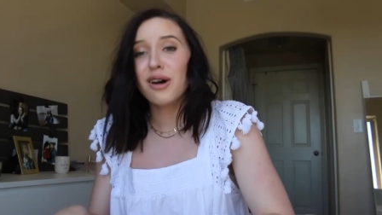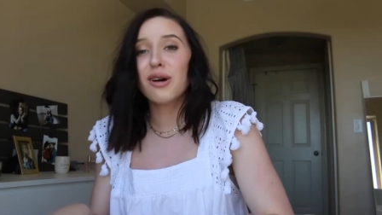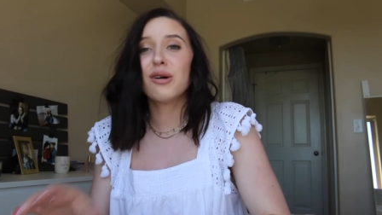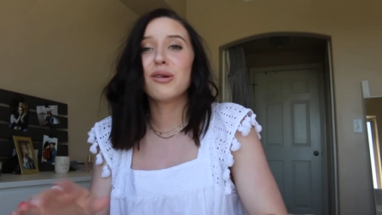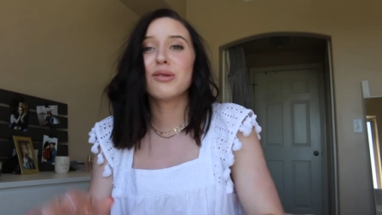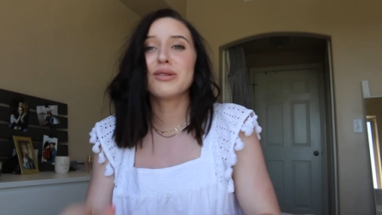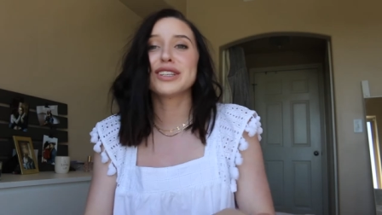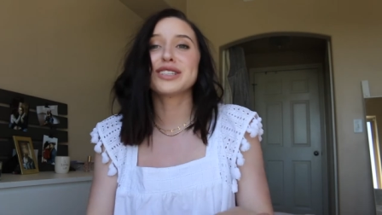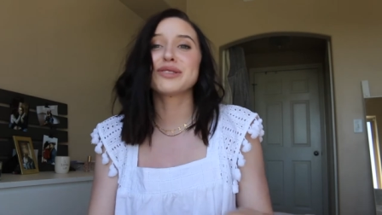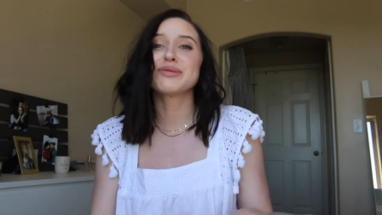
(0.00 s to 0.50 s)

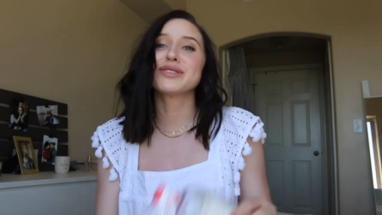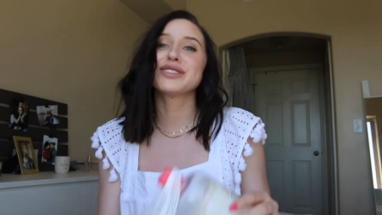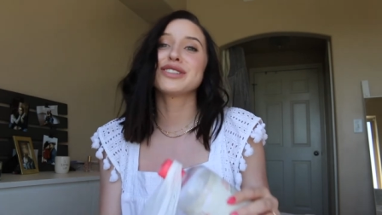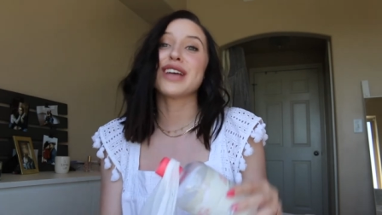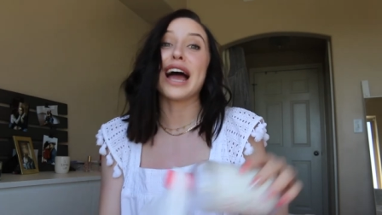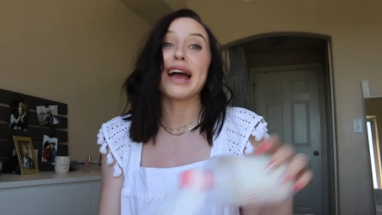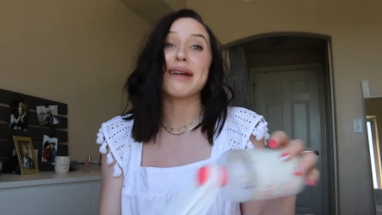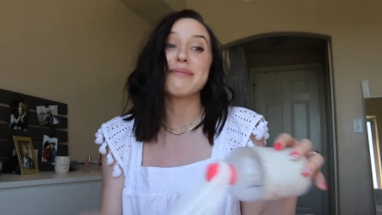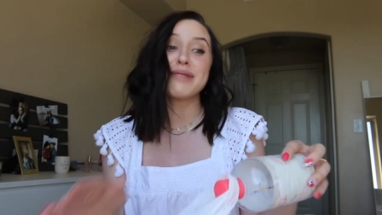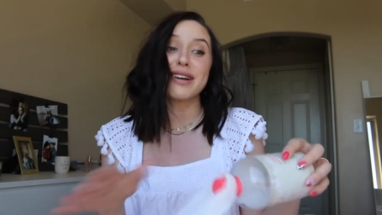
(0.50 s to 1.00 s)
Oh, this was,
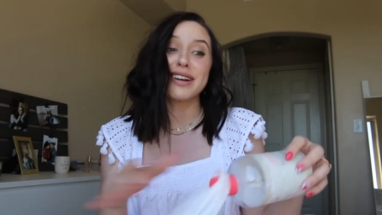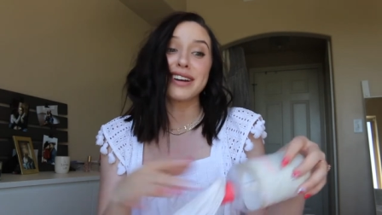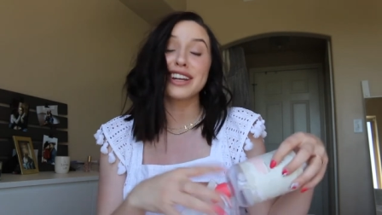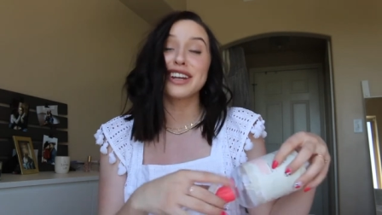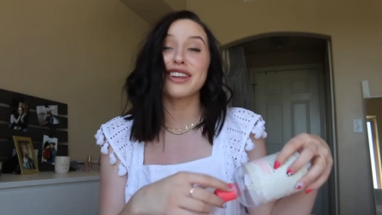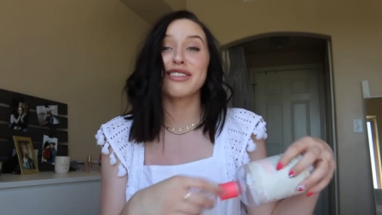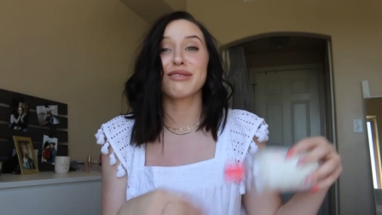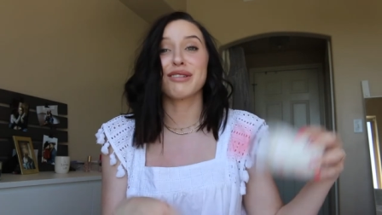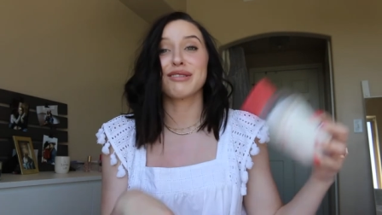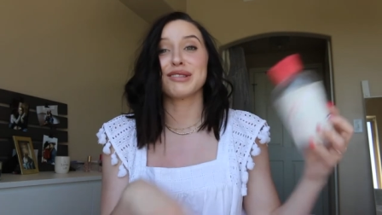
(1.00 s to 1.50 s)
I'm not
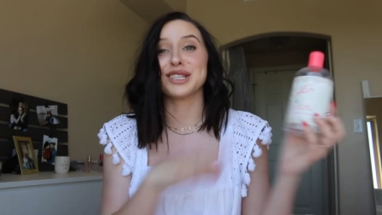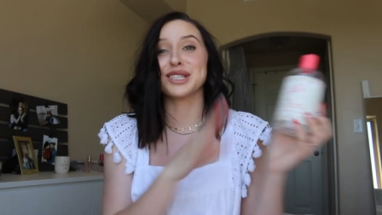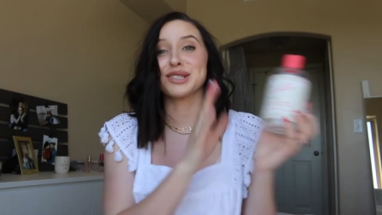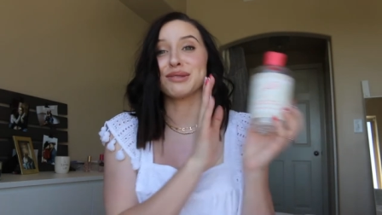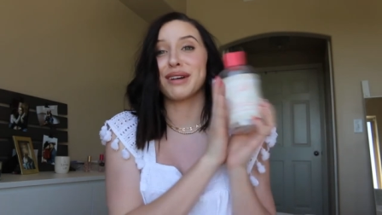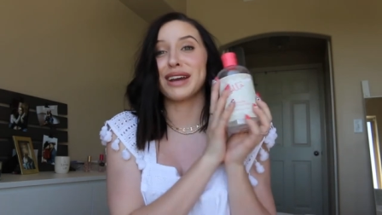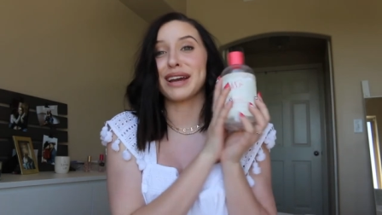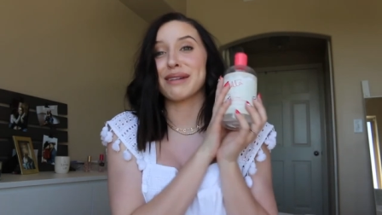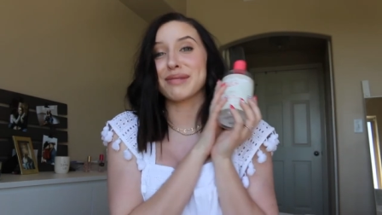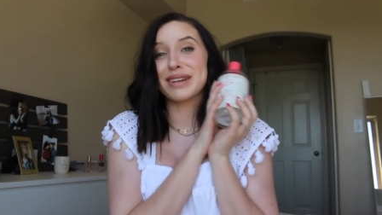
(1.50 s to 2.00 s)
gonna throw this
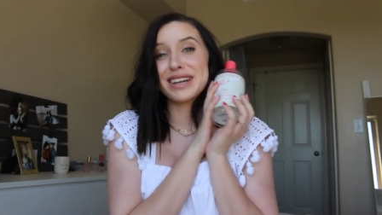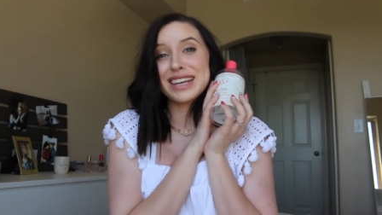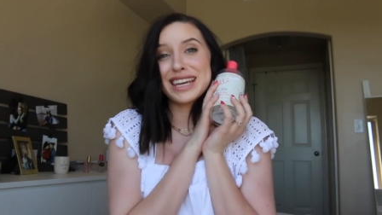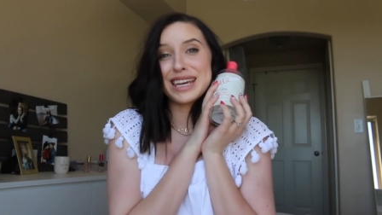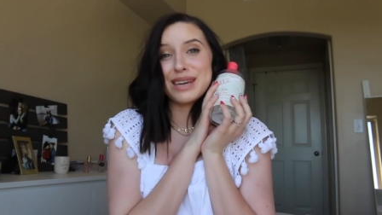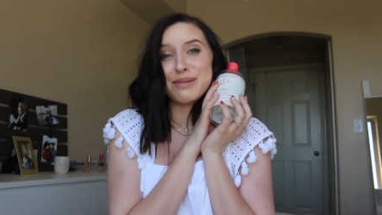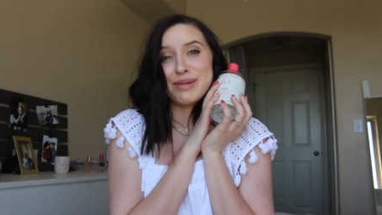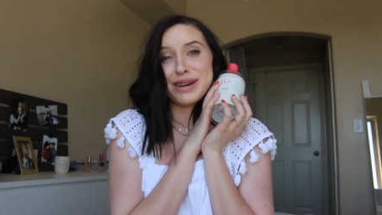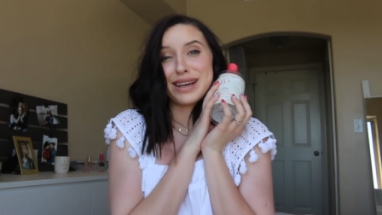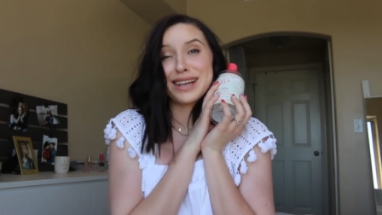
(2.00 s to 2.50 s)
away. I'm gonna
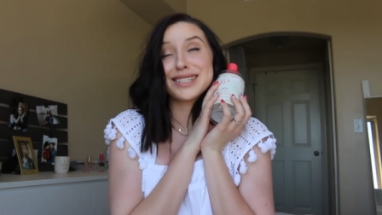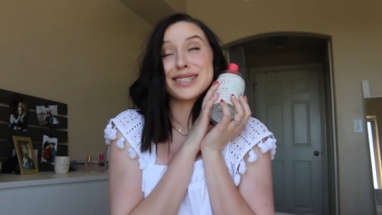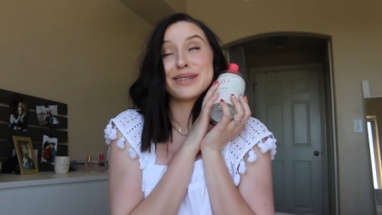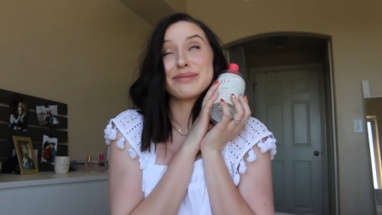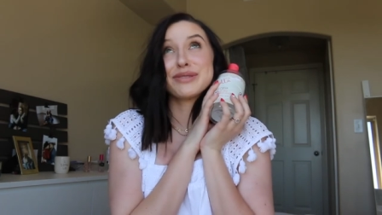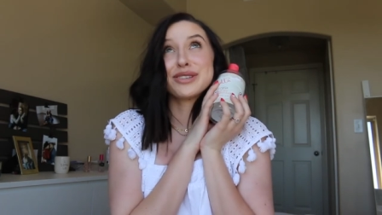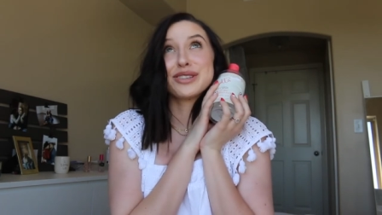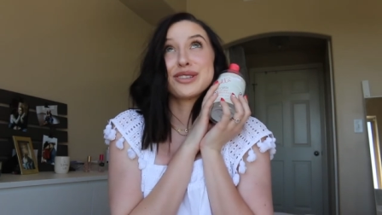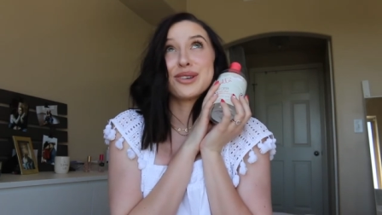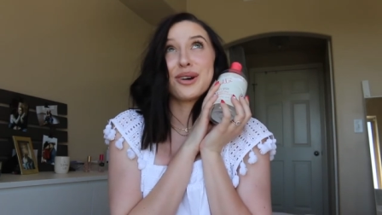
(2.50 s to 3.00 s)
keep it because
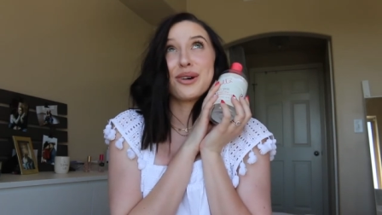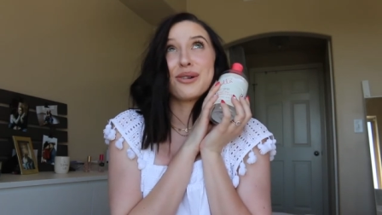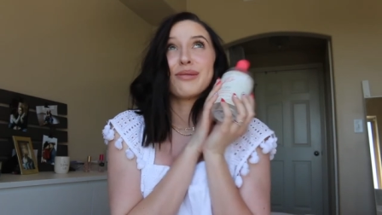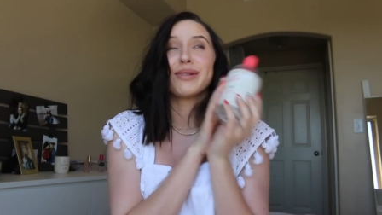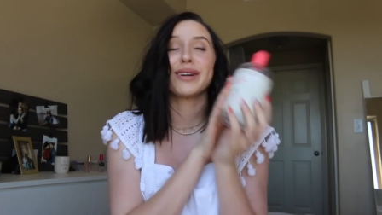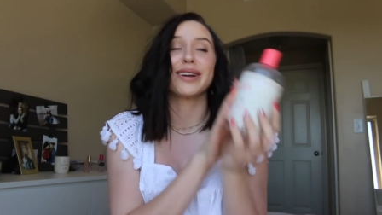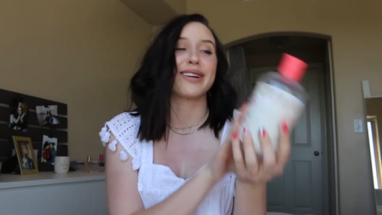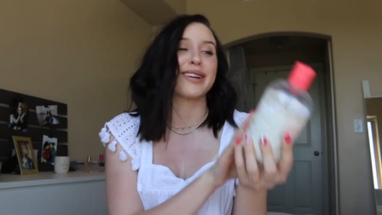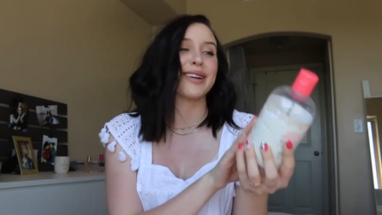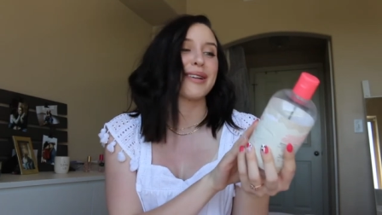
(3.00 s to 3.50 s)
I'm so
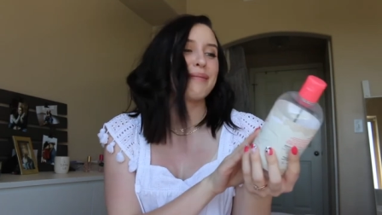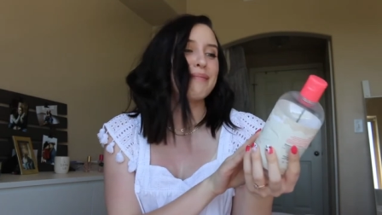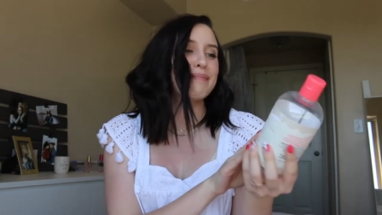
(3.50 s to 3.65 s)
weird.